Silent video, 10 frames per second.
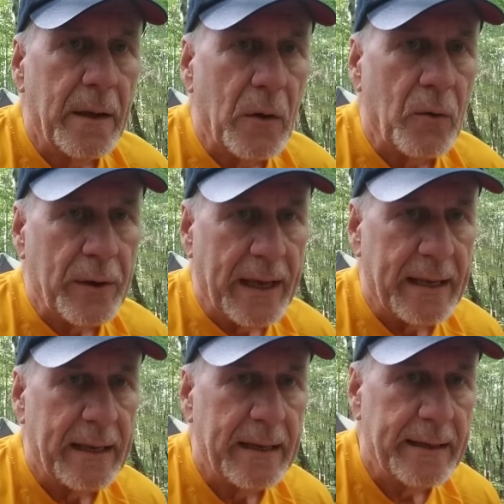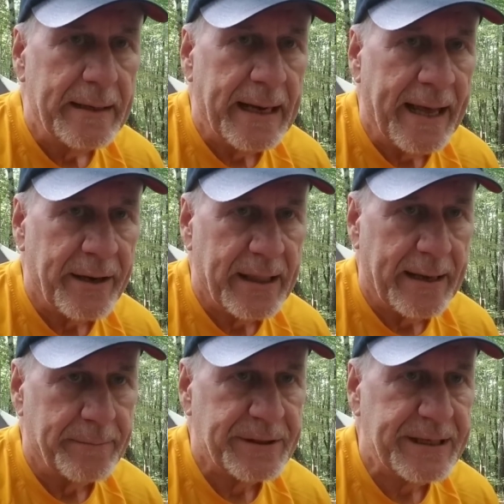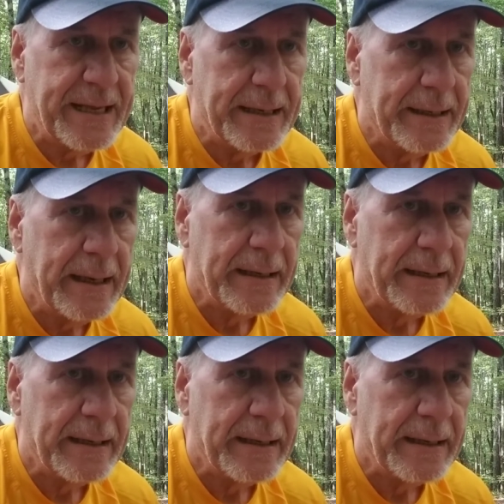Okay, now that I'm seated,